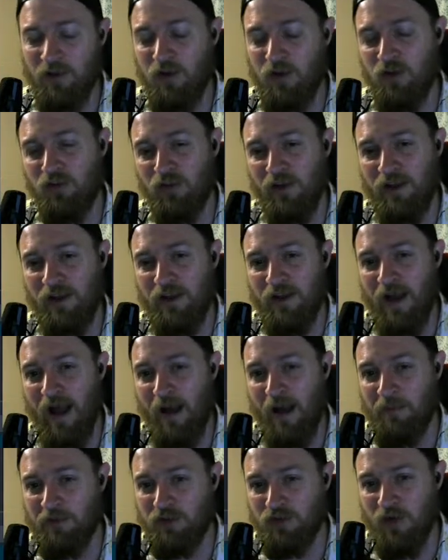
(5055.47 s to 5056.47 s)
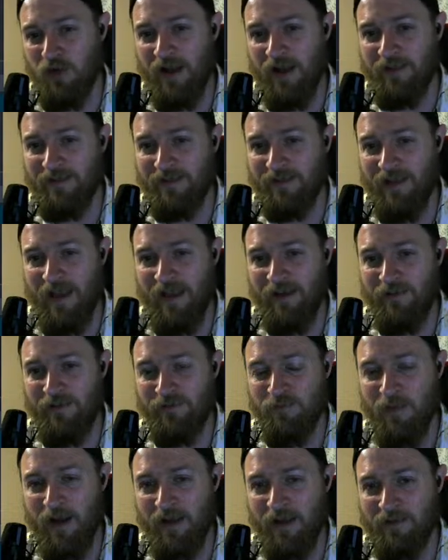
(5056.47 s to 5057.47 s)
Usually I would try to
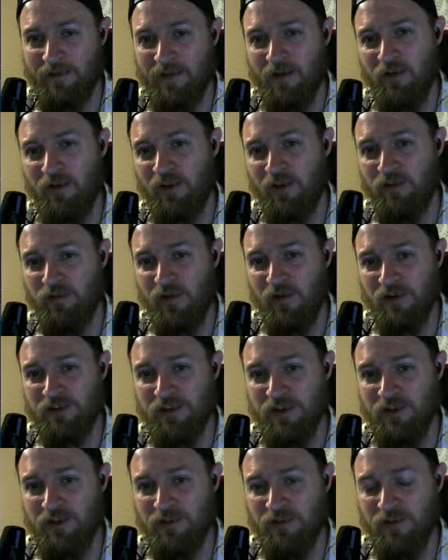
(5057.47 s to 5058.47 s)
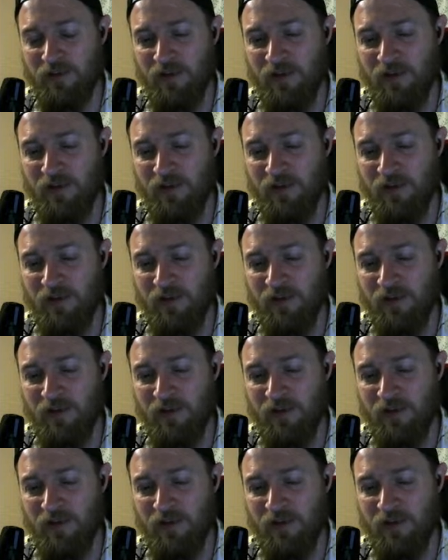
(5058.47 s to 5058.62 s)
save my synchronous functions